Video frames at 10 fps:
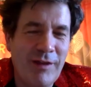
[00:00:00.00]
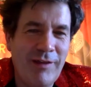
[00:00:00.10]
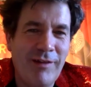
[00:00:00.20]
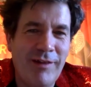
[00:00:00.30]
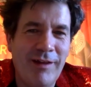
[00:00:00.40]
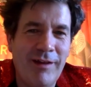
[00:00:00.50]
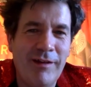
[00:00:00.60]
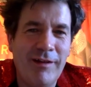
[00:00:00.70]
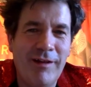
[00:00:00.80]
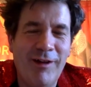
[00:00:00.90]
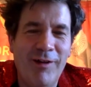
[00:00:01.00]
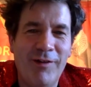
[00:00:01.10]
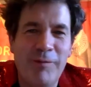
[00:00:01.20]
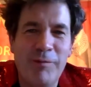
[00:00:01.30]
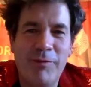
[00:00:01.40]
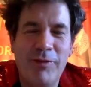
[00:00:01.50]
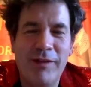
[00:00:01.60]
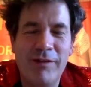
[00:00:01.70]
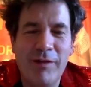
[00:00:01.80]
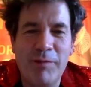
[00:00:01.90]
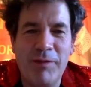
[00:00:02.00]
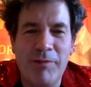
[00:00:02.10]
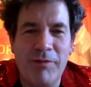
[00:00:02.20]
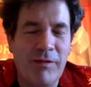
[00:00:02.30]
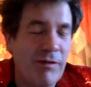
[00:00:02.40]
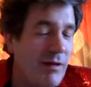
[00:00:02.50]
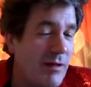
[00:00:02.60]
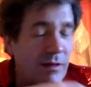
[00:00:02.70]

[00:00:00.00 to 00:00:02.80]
easier than a lot of the things other people do.